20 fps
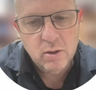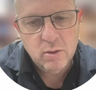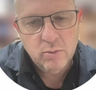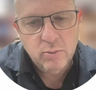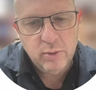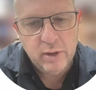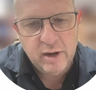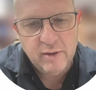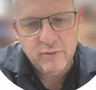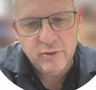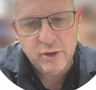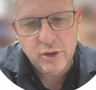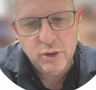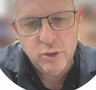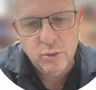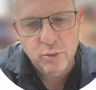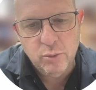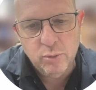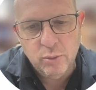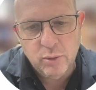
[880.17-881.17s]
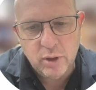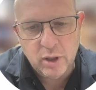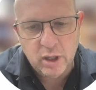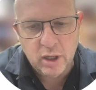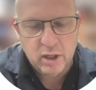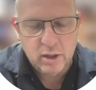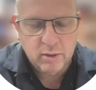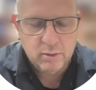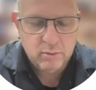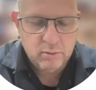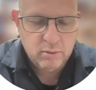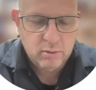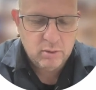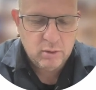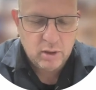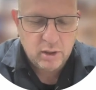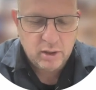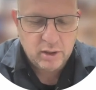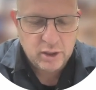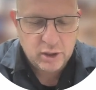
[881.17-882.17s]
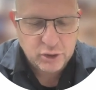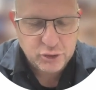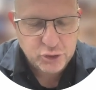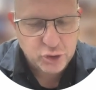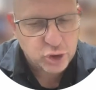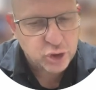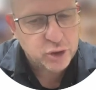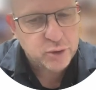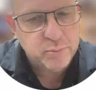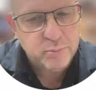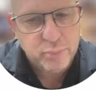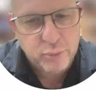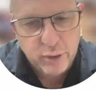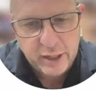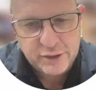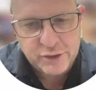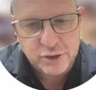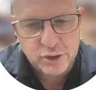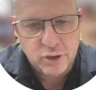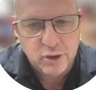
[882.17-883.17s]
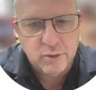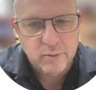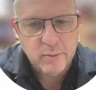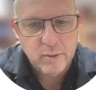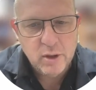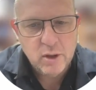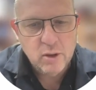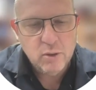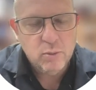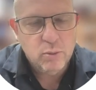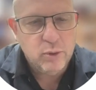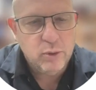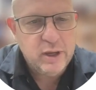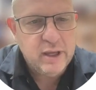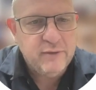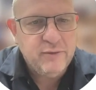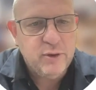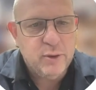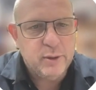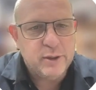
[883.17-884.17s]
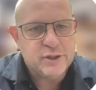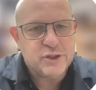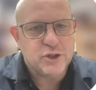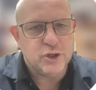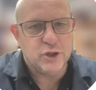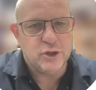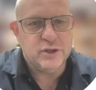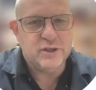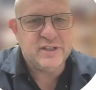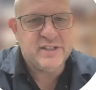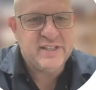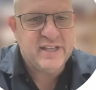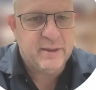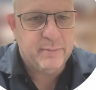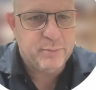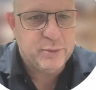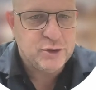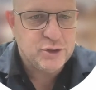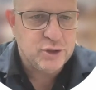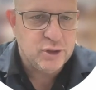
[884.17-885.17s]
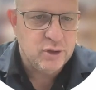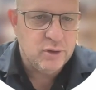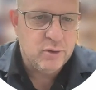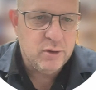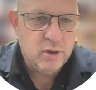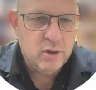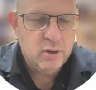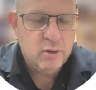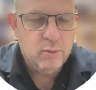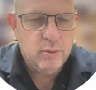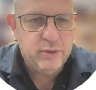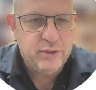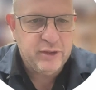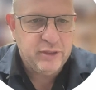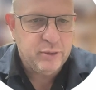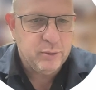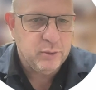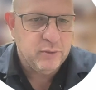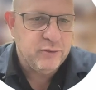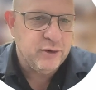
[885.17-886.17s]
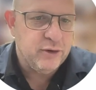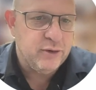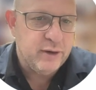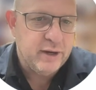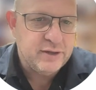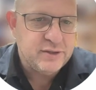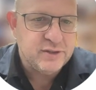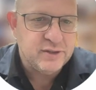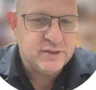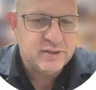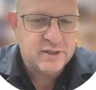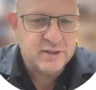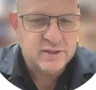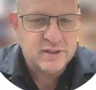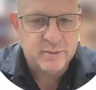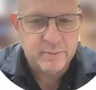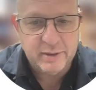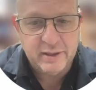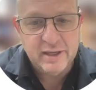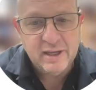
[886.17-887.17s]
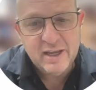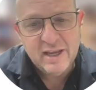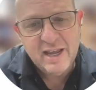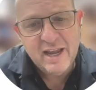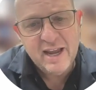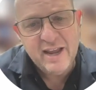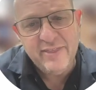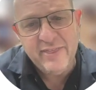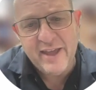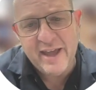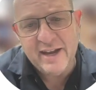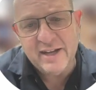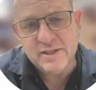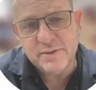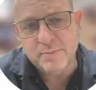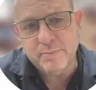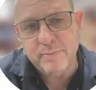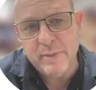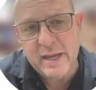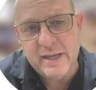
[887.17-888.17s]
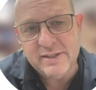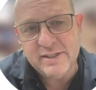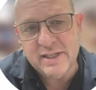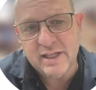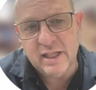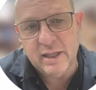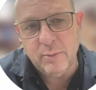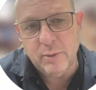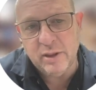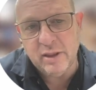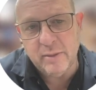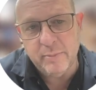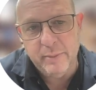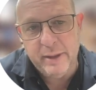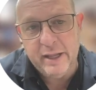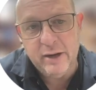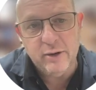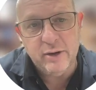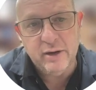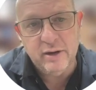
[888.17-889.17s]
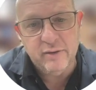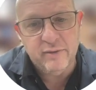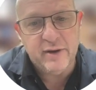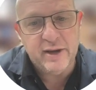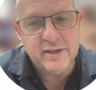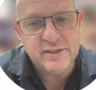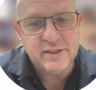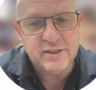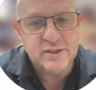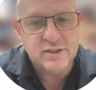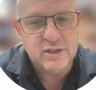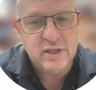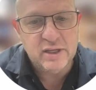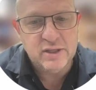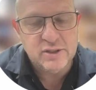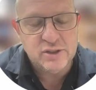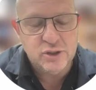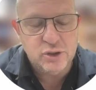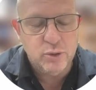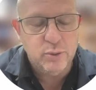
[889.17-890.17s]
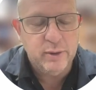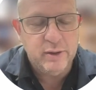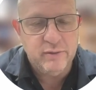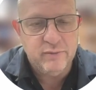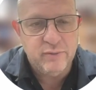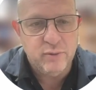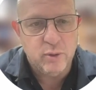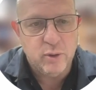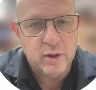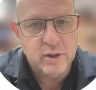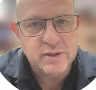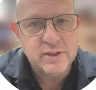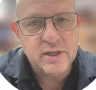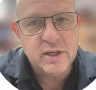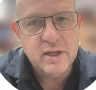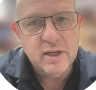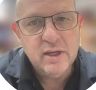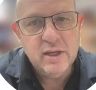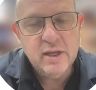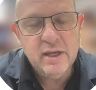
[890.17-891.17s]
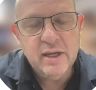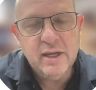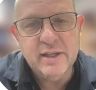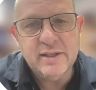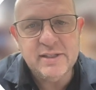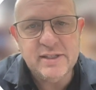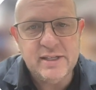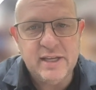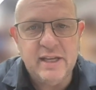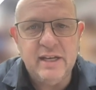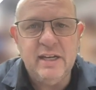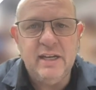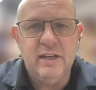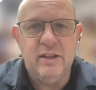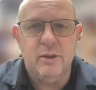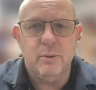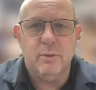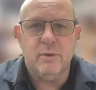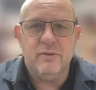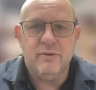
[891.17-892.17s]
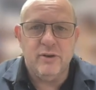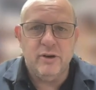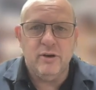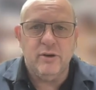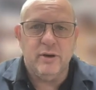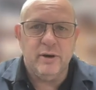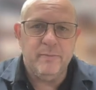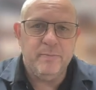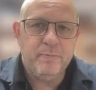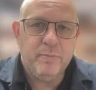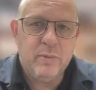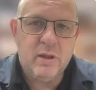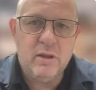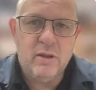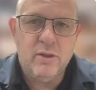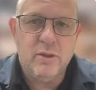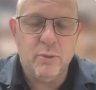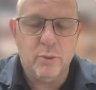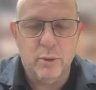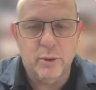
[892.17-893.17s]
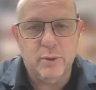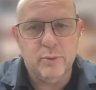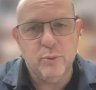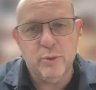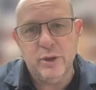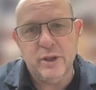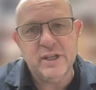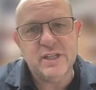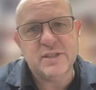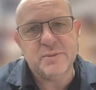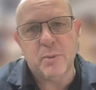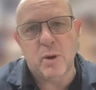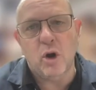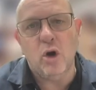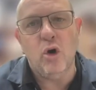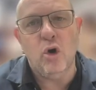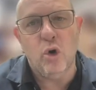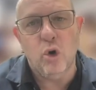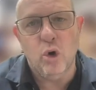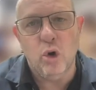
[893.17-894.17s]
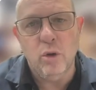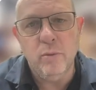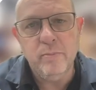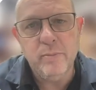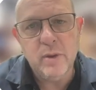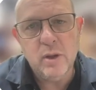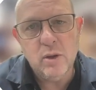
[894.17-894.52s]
Whenever a certain pressure will give you a certain temperature within the refrigeration system. And that is basically what the metering device is doing for us. It's sending the refrigerant through a really small hole,